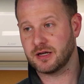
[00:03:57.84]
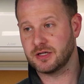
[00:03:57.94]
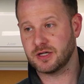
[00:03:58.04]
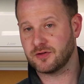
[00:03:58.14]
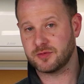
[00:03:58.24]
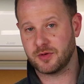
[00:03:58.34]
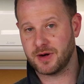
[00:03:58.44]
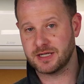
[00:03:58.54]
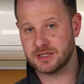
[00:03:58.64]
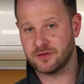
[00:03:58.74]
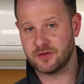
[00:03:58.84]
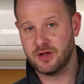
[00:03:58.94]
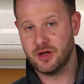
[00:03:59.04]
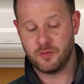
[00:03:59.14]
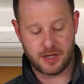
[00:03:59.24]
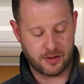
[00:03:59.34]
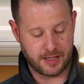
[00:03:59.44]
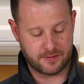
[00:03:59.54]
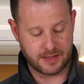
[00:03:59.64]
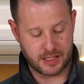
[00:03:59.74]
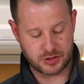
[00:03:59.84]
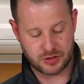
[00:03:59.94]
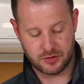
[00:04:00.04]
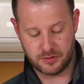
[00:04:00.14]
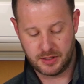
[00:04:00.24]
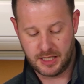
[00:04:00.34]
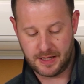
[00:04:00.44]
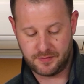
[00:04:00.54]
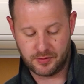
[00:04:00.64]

adjustable wrenches. Well, it's not true. If